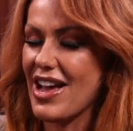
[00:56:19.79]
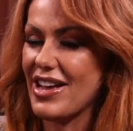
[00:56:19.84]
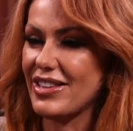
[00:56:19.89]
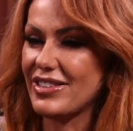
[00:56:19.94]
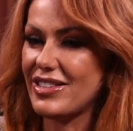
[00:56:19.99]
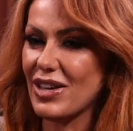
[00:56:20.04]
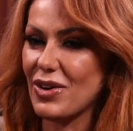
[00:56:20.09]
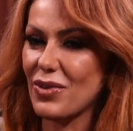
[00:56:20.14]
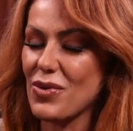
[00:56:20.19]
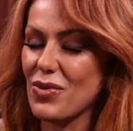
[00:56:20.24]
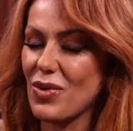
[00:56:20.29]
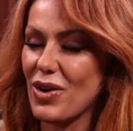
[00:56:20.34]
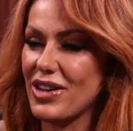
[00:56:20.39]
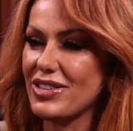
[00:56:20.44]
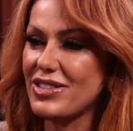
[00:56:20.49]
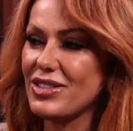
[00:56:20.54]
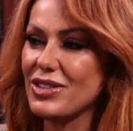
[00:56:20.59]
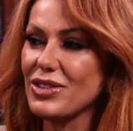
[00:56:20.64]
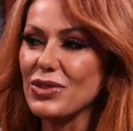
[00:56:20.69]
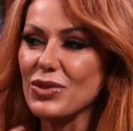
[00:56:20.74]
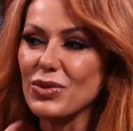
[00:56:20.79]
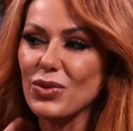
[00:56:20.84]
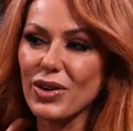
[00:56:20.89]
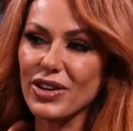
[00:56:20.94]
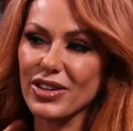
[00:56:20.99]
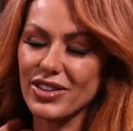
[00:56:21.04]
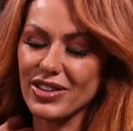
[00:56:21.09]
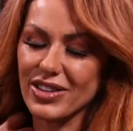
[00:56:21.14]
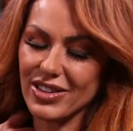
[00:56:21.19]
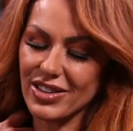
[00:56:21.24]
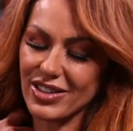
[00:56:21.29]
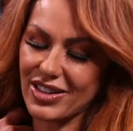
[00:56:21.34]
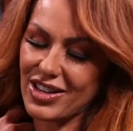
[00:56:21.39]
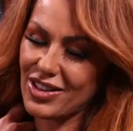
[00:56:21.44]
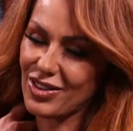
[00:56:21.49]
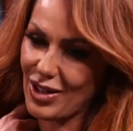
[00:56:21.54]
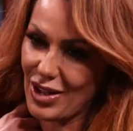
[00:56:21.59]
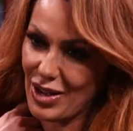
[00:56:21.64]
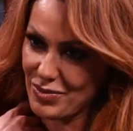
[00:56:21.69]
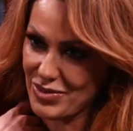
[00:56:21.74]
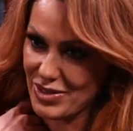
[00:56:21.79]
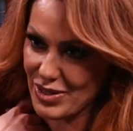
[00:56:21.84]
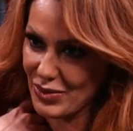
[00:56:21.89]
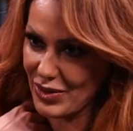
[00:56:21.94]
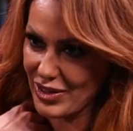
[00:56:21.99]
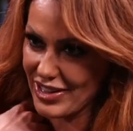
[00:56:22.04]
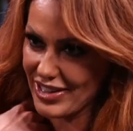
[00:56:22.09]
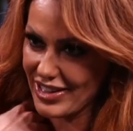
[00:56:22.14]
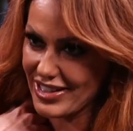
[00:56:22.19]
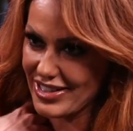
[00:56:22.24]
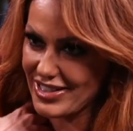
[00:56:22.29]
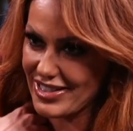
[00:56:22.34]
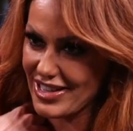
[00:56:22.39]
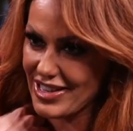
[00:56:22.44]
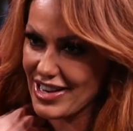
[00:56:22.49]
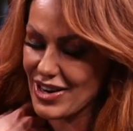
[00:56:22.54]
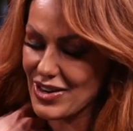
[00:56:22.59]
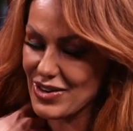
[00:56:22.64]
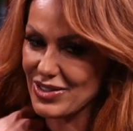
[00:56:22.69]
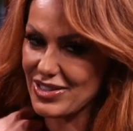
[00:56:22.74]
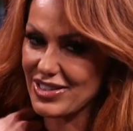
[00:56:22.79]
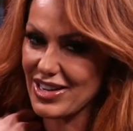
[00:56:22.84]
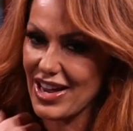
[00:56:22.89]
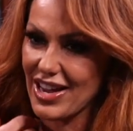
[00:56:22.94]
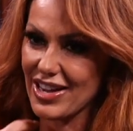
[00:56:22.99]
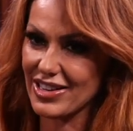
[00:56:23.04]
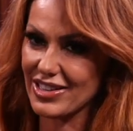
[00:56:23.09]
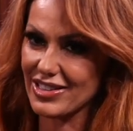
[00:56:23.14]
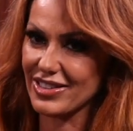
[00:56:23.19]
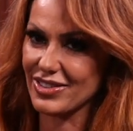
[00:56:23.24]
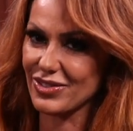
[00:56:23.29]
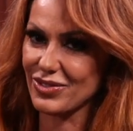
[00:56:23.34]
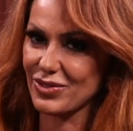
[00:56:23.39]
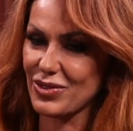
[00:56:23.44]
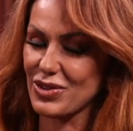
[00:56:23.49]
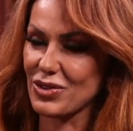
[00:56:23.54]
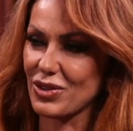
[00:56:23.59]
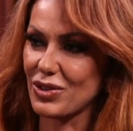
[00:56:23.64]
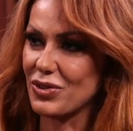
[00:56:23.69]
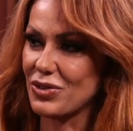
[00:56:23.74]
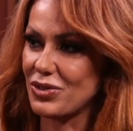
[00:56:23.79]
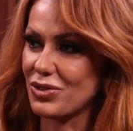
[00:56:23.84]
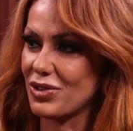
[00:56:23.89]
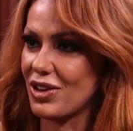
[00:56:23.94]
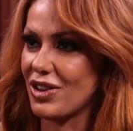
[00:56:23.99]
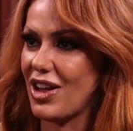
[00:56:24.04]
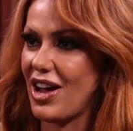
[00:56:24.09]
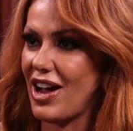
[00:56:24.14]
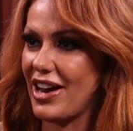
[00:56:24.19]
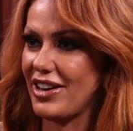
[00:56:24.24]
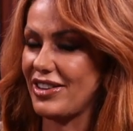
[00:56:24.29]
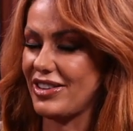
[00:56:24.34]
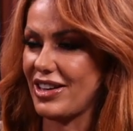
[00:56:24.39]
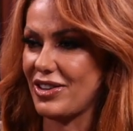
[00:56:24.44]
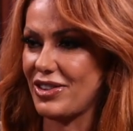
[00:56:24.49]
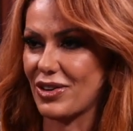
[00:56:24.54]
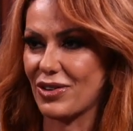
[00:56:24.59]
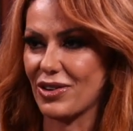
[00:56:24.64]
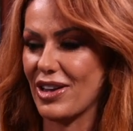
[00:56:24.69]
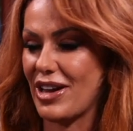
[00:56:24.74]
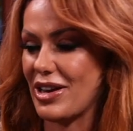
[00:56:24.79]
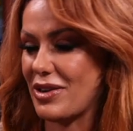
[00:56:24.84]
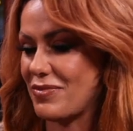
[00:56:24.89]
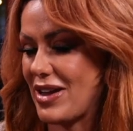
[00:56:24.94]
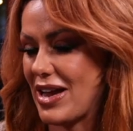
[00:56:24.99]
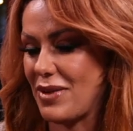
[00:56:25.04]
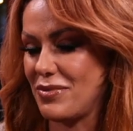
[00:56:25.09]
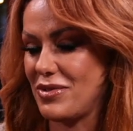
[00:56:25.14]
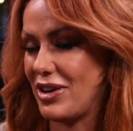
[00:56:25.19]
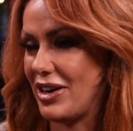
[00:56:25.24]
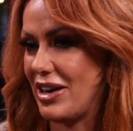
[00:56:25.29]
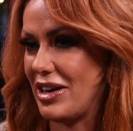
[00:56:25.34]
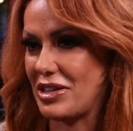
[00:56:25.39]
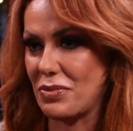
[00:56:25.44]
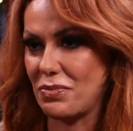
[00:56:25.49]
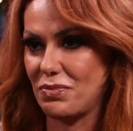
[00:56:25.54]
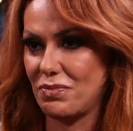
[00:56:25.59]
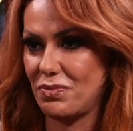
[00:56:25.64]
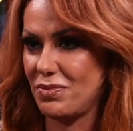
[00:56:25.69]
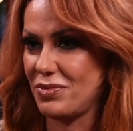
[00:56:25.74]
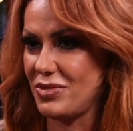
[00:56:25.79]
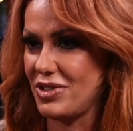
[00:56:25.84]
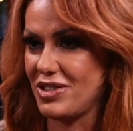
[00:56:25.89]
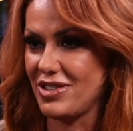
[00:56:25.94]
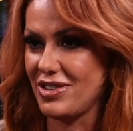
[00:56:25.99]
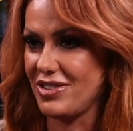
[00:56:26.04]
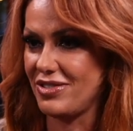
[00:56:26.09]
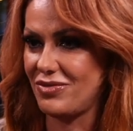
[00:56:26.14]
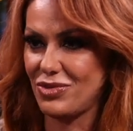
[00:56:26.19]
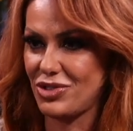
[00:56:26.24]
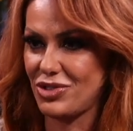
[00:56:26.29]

And so we went to one of the clubs at one of the casinos, and we were going through the line, and they were like, "Ma'am, you're gonna have to change